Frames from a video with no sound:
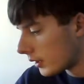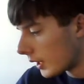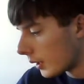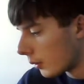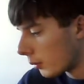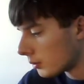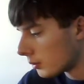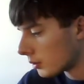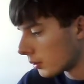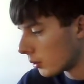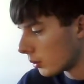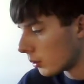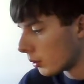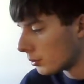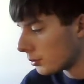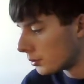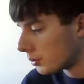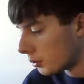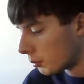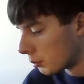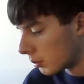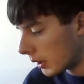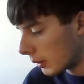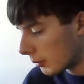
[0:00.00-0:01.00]
that one's old, so
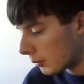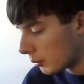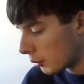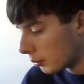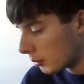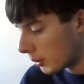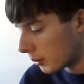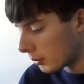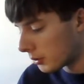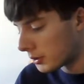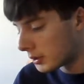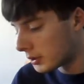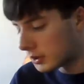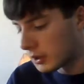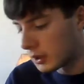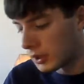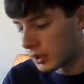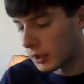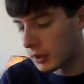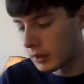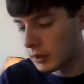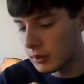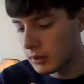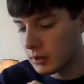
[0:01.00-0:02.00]
you probably won't be able to see
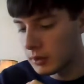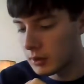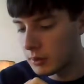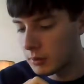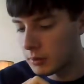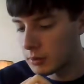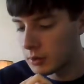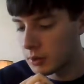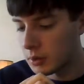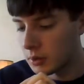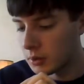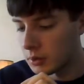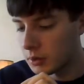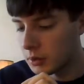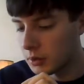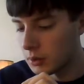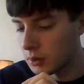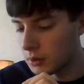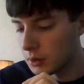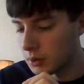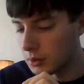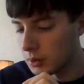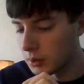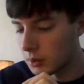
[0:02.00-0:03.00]
it. That one's a
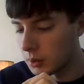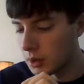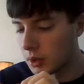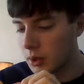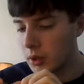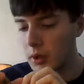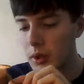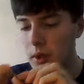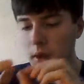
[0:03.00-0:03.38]
little newer.